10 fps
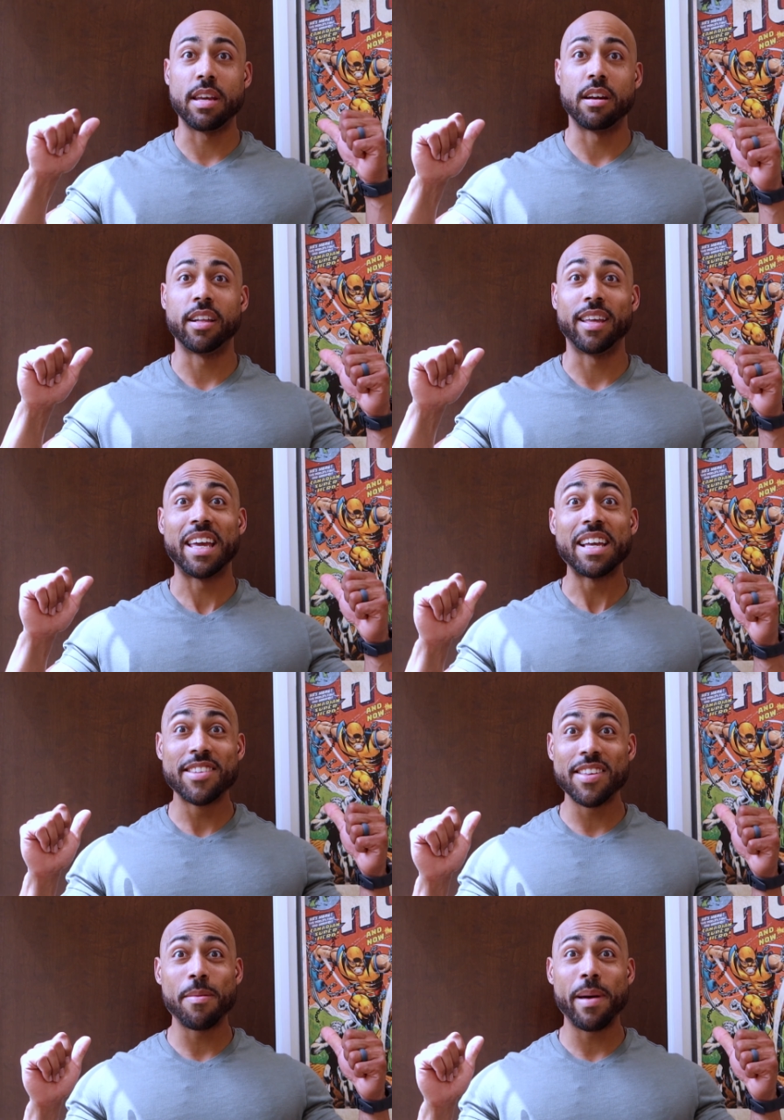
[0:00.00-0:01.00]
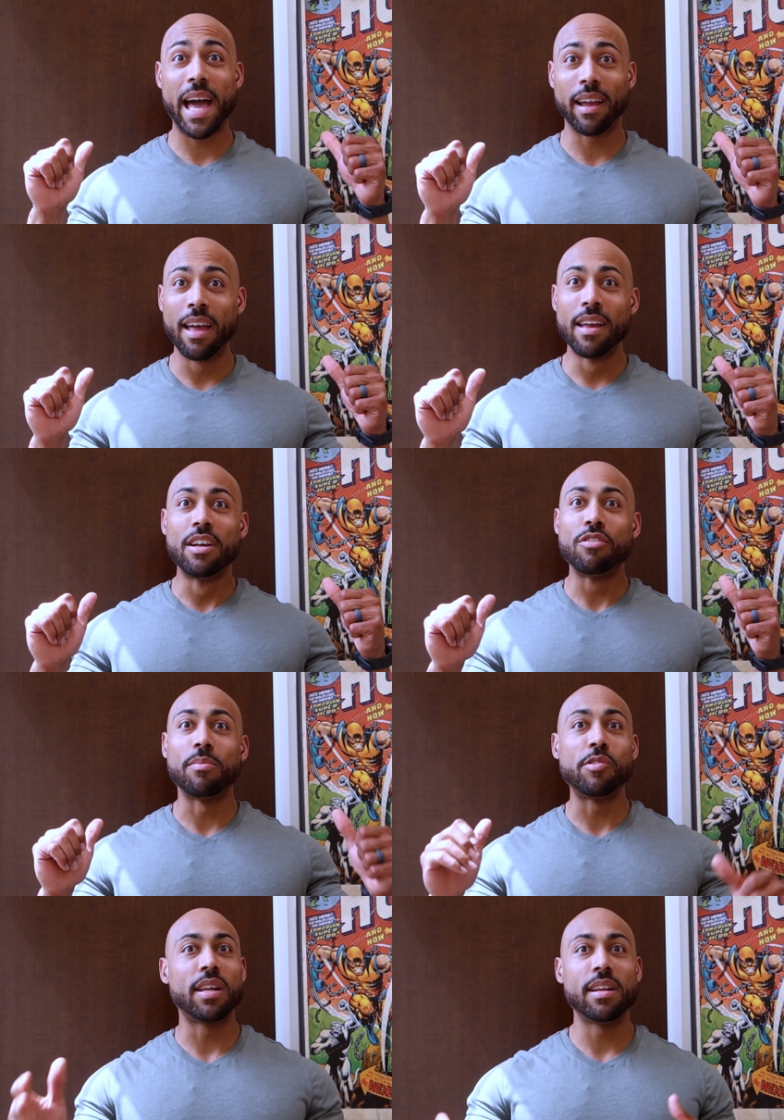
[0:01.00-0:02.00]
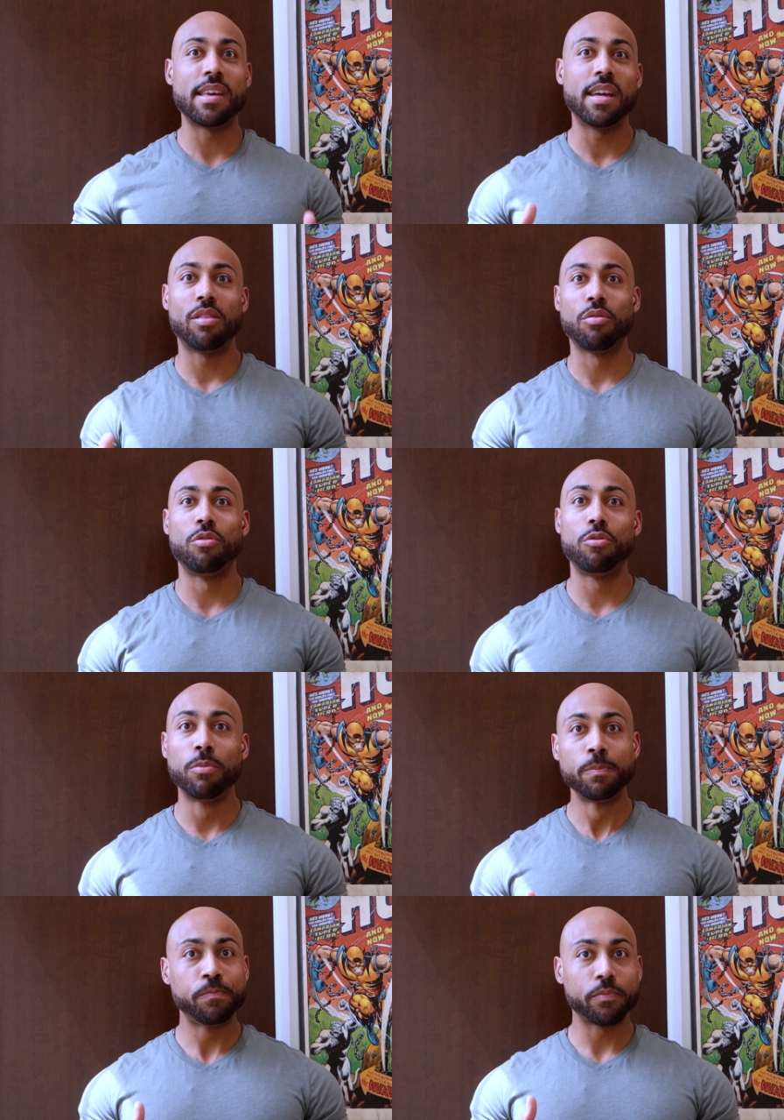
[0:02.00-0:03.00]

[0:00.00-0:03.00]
to hearing the kids in the back. So I'm just going to take it through